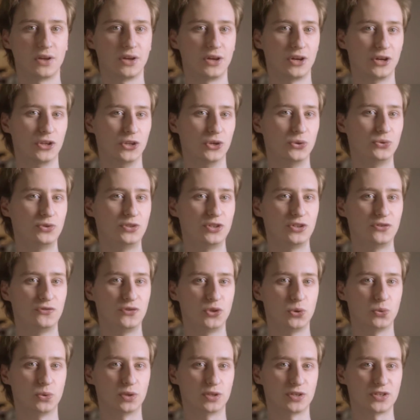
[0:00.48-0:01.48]
Hello dear
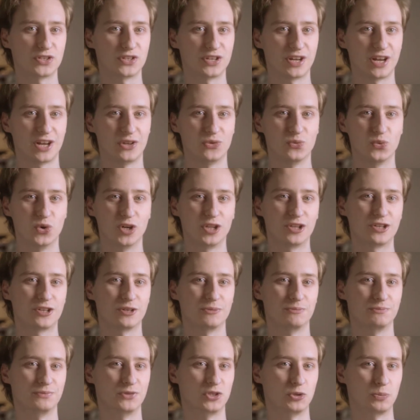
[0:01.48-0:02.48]
viewers, and
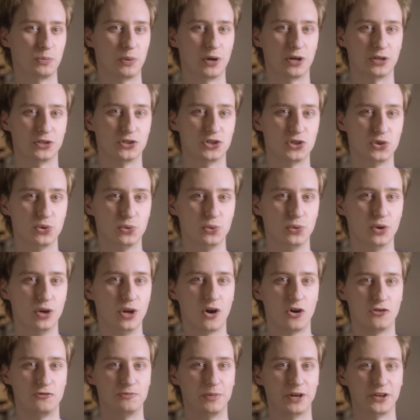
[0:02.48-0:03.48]
welcome to part two
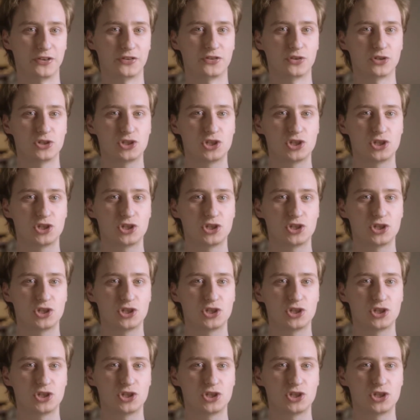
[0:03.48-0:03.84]
of my third